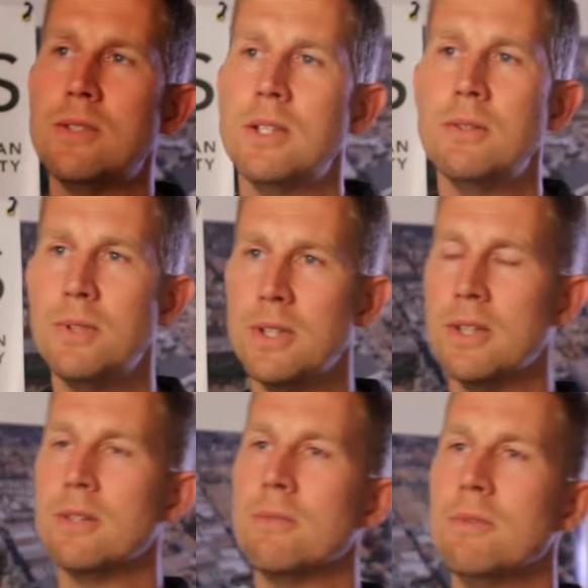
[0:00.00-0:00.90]
The
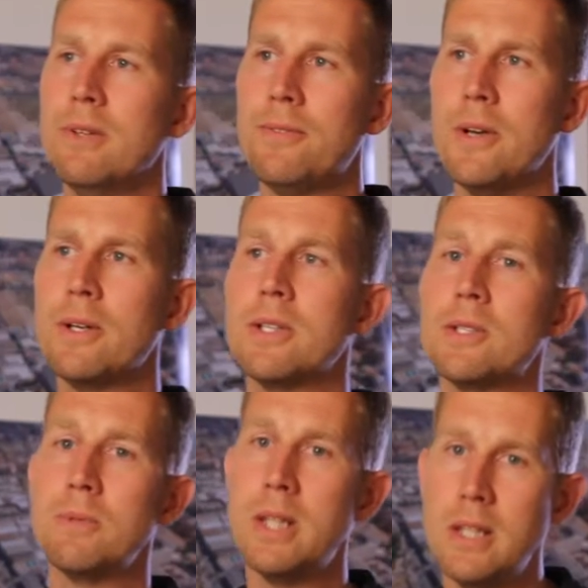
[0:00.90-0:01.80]
real focus
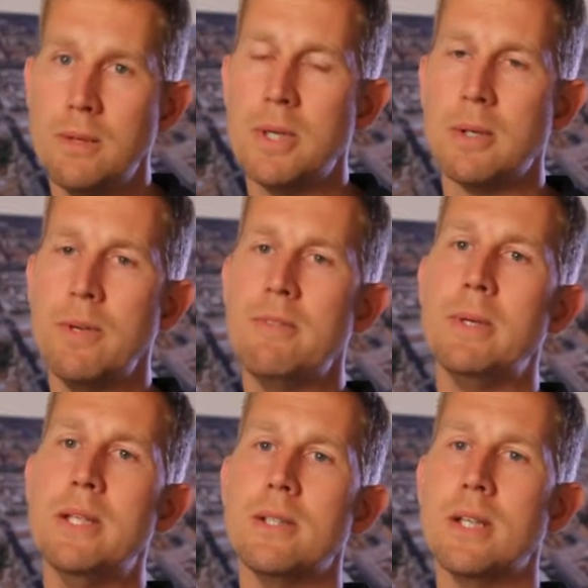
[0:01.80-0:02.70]
within the work we've
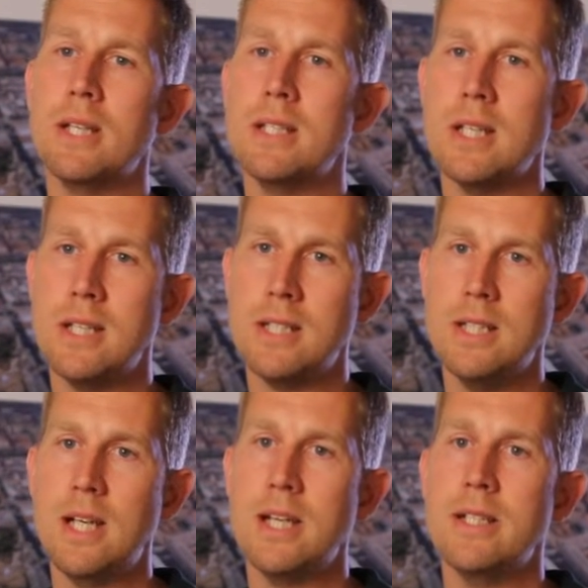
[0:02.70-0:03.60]
been doing is
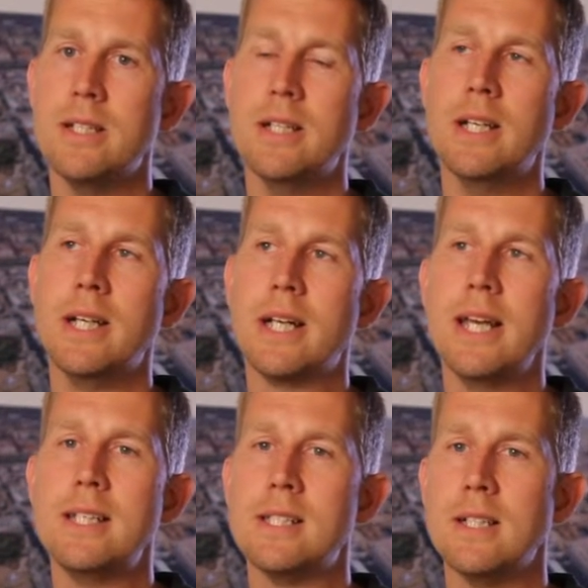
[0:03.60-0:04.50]
in London at a
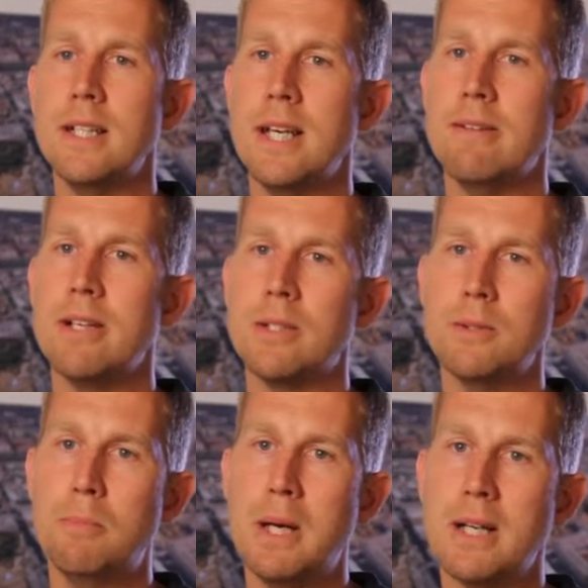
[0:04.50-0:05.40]
case study area
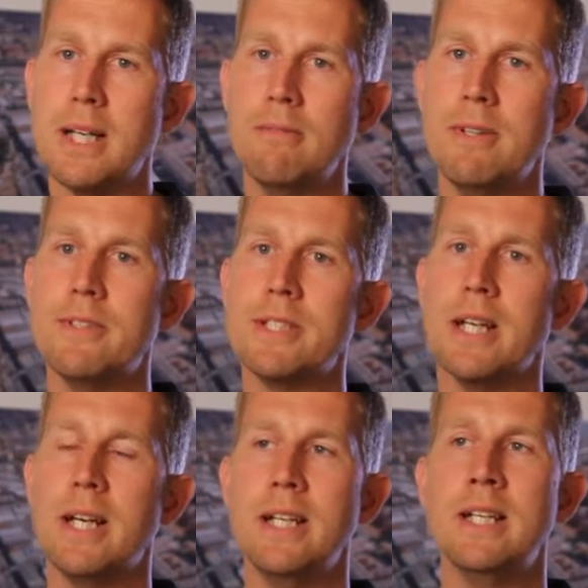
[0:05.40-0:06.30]
called Barking
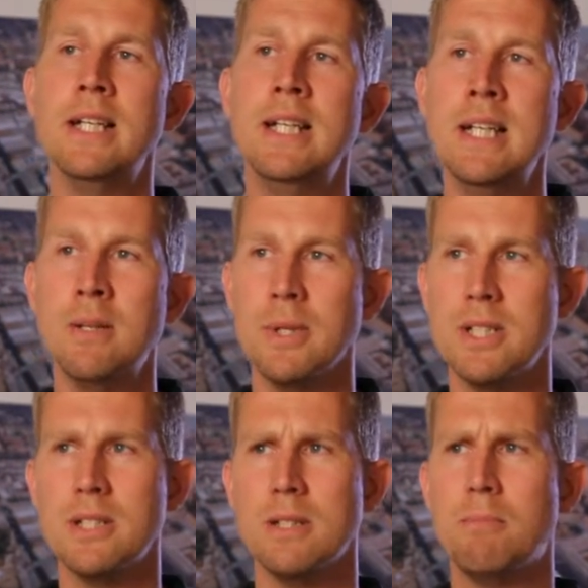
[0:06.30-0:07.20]
Riverside, which
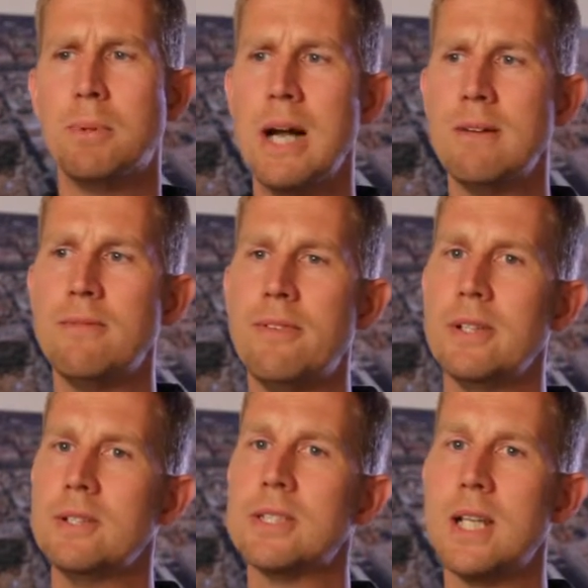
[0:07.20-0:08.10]
is a
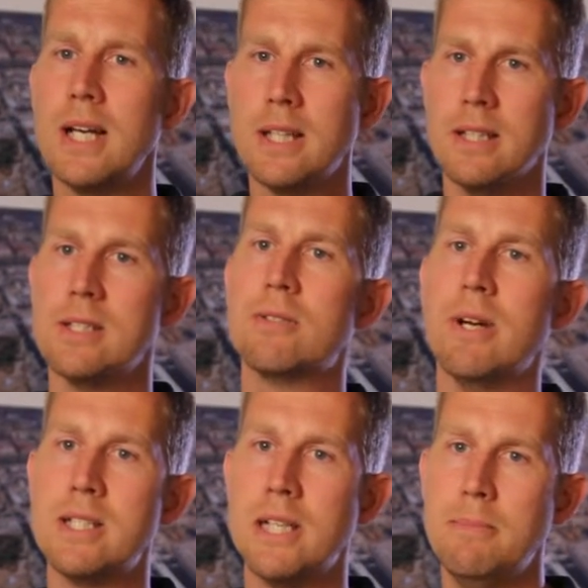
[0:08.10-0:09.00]
brownfield site that's
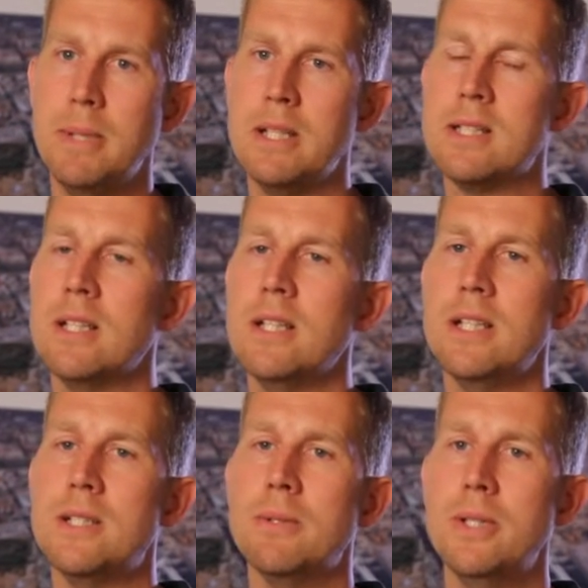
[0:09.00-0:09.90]
gradually being turned
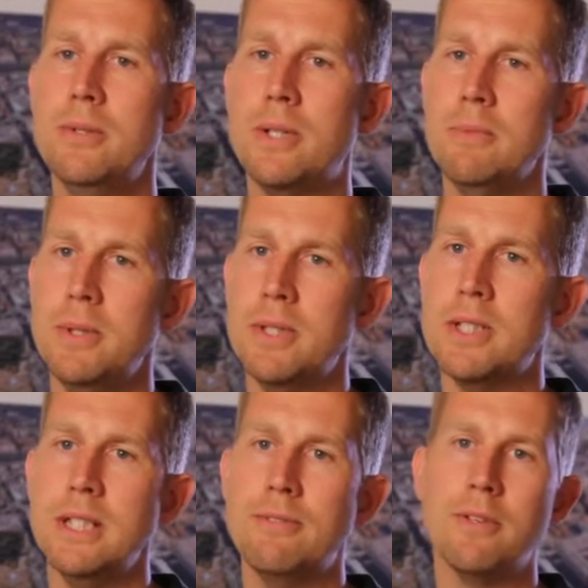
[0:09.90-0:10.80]
into a new
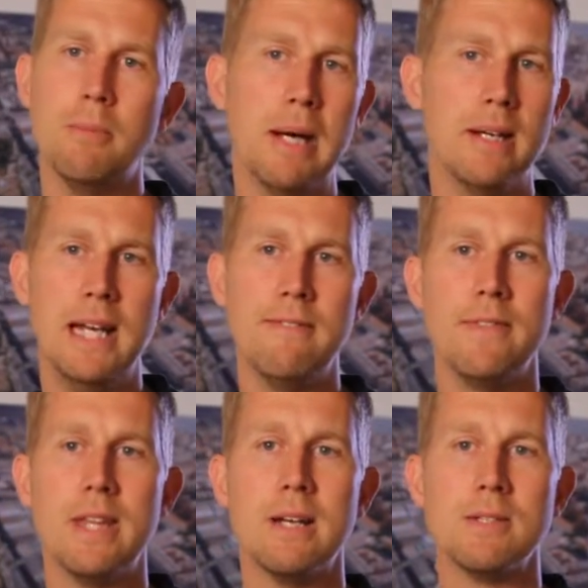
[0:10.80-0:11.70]
community for about
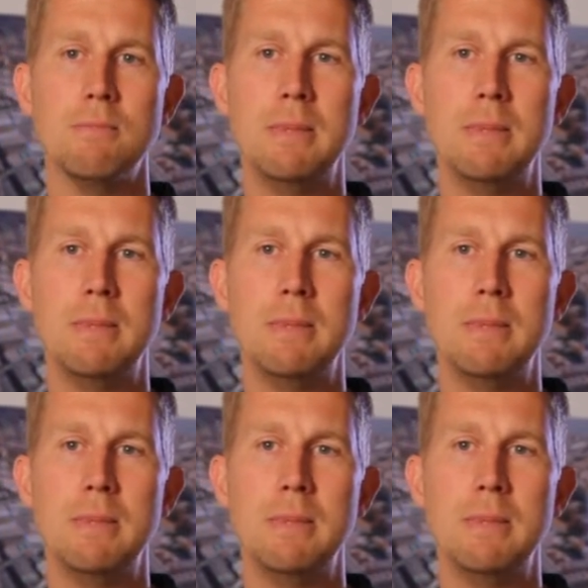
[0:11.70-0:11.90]
11,000